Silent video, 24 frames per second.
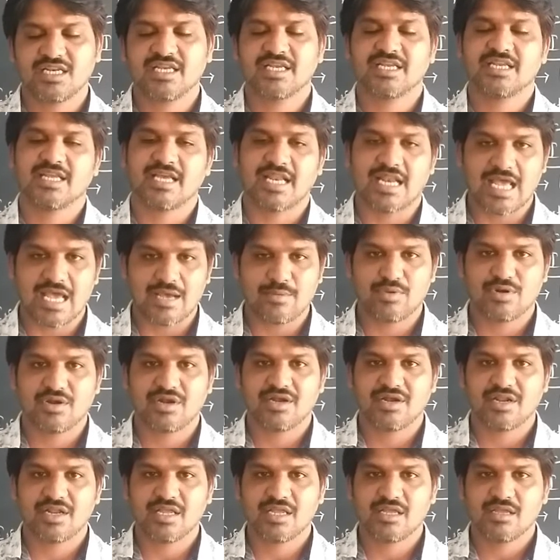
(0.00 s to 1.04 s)
in a
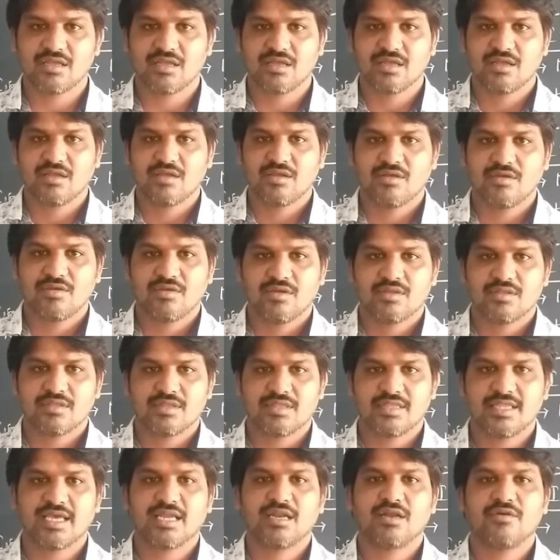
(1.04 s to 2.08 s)
laboratory.
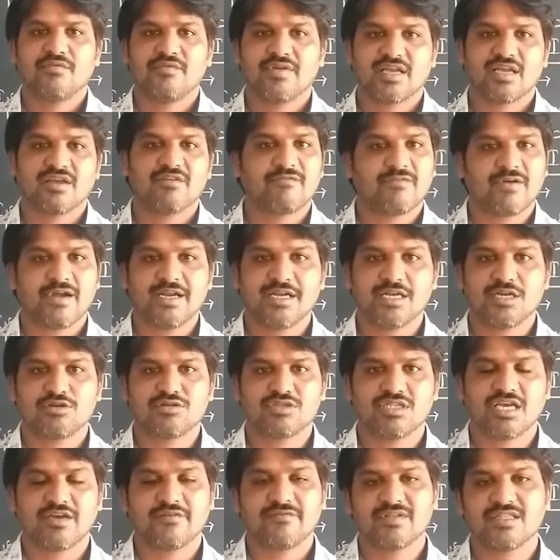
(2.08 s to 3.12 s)
Then we can find
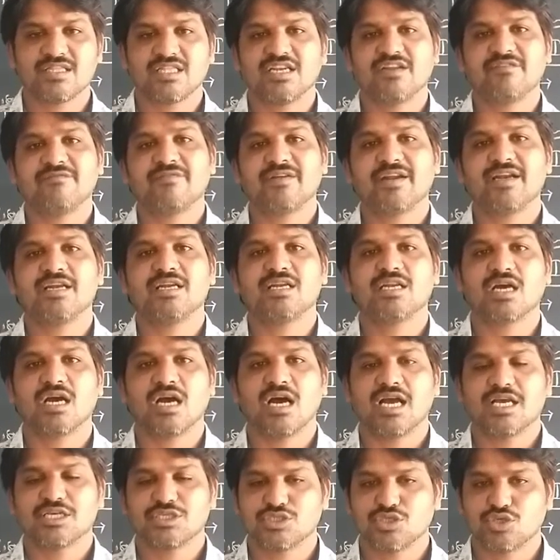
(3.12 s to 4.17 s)
out with different
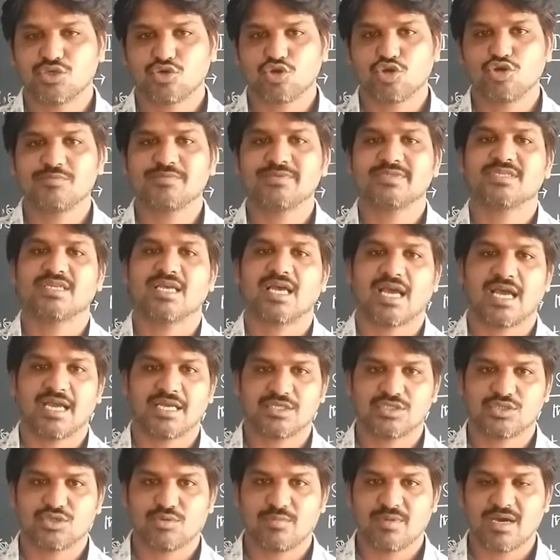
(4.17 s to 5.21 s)
isotopes,
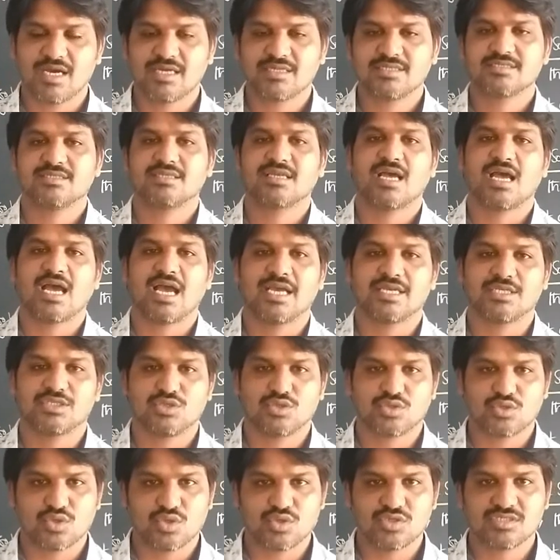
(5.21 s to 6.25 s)
isobars,
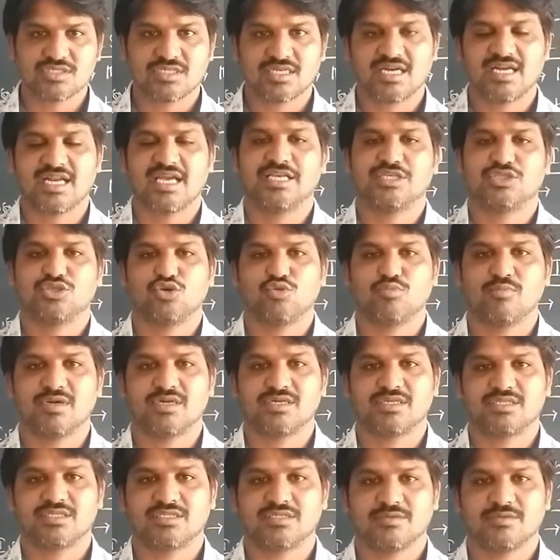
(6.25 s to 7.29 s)
isotones and isomers.